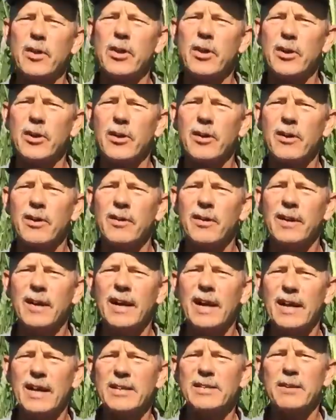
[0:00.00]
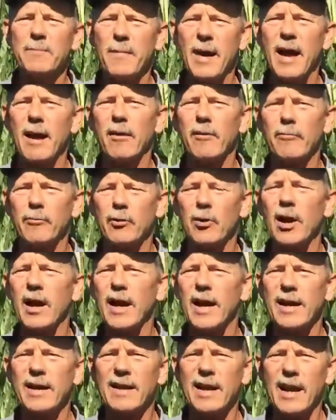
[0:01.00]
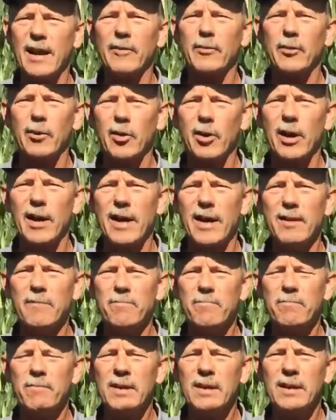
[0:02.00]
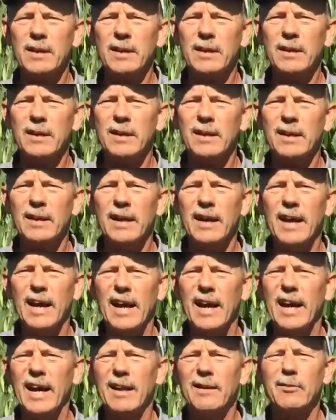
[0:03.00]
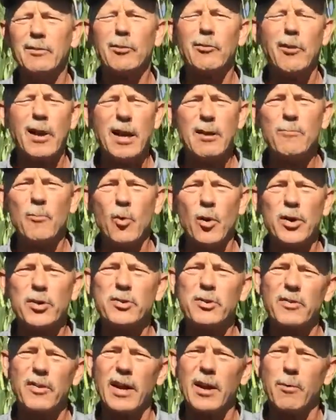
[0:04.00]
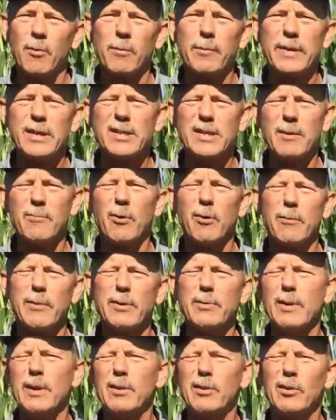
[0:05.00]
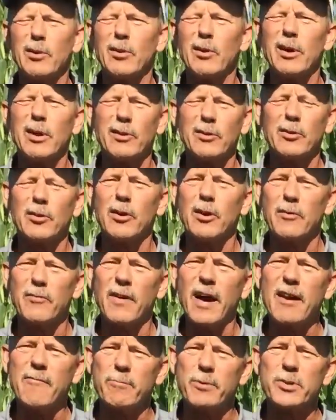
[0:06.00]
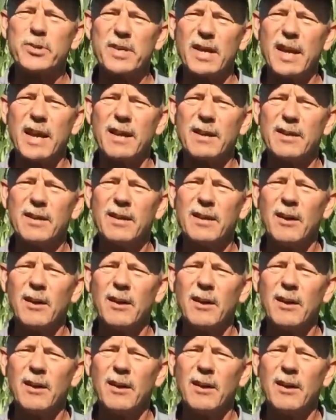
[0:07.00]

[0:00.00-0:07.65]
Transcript: the ear, and it's a matter of drying down the grain. And the grain moisture there will be somewhere between thirty and thirty-five percent